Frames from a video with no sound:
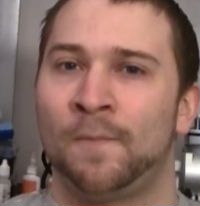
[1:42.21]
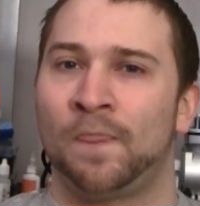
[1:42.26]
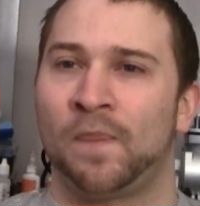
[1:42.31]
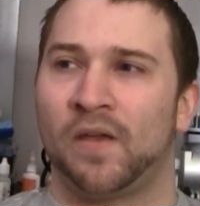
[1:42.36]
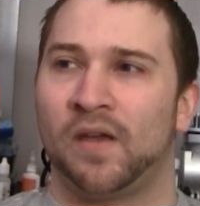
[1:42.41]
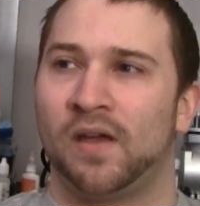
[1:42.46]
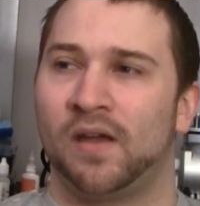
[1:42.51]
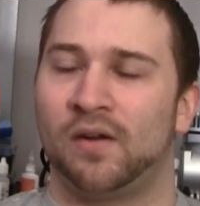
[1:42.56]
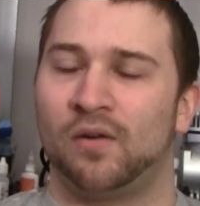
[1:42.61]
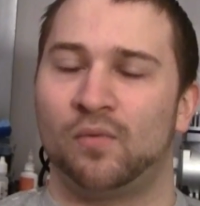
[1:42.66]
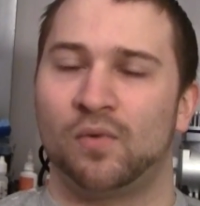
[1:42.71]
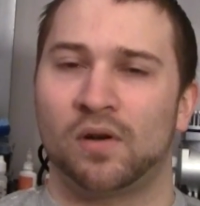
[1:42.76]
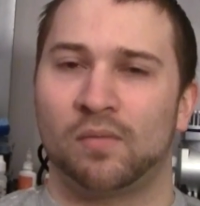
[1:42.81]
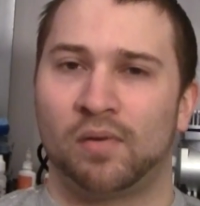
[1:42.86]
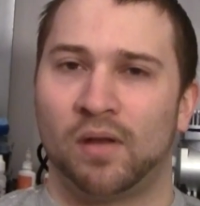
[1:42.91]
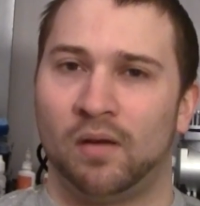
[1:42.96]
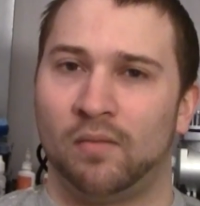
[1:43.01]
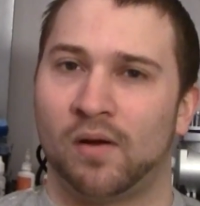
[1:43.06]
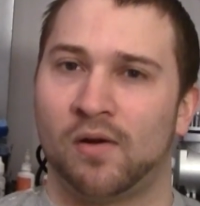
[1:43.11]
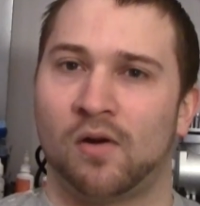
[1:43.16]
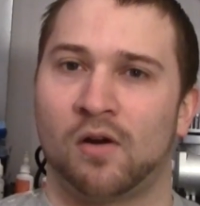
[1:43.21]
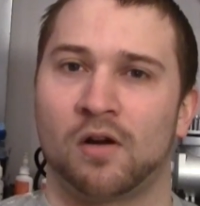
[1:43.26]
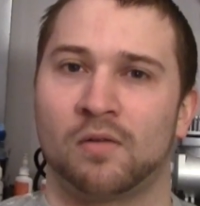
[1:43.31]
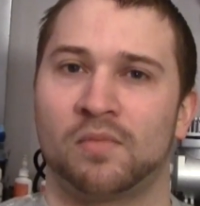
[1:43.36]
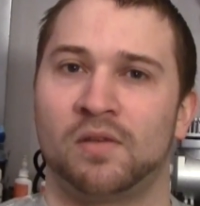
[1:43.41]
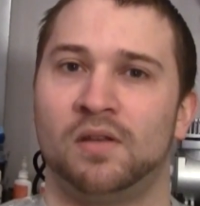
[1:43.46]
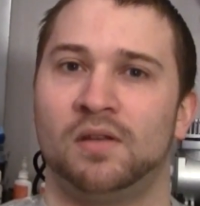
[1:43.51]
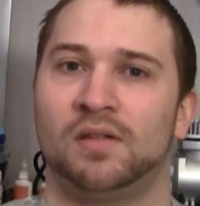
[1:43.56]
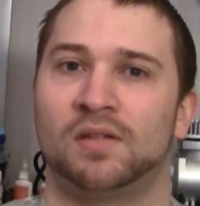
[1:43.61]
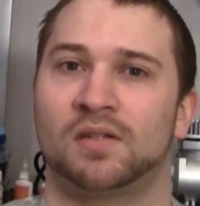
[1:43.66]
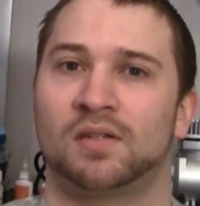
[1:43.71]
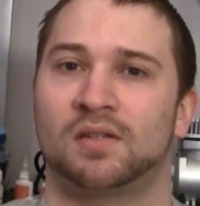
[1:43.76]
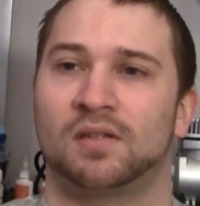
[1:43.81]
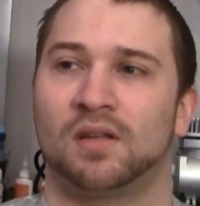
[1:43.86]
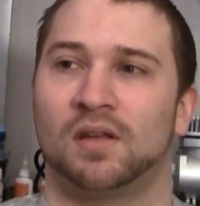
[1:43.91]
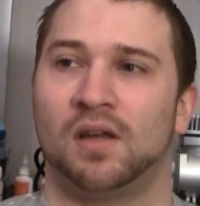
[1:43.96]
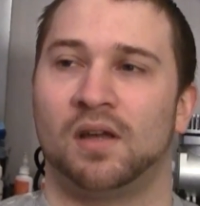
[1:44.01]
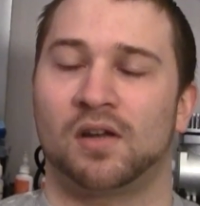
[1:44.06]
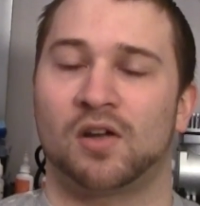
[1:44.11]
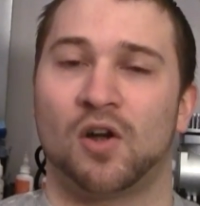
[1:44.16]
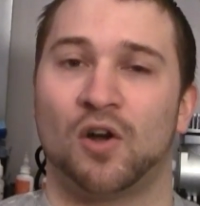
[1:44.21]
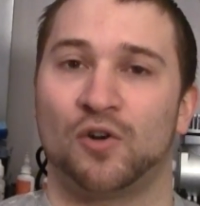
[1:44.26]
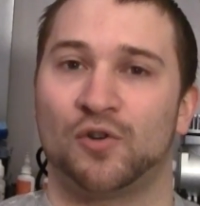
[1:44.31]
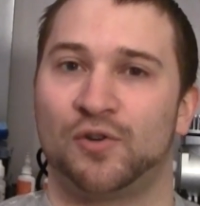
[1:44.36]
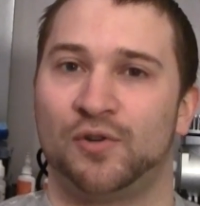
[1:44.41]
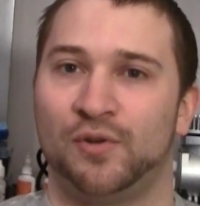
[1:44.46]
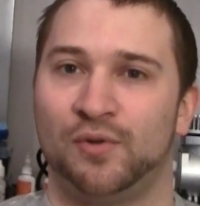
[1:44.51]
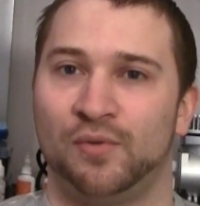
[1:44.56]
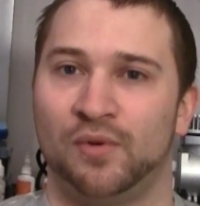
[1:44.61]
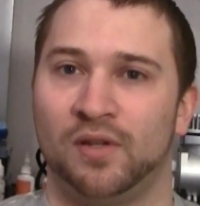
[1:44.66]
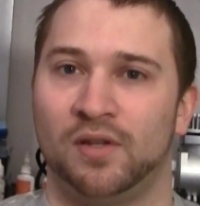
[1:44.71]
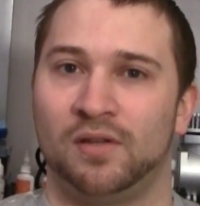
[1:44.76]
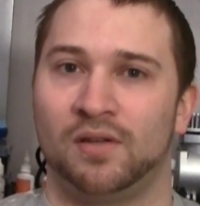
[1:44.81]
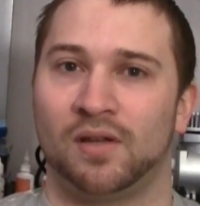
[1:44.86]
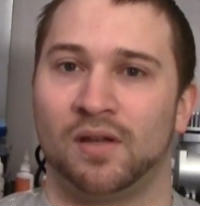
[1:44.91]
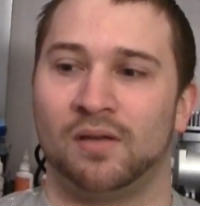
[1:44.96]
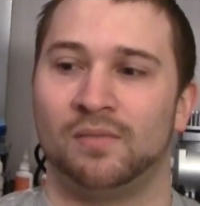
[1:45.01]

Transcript: I don't want to paint my armies cartoony.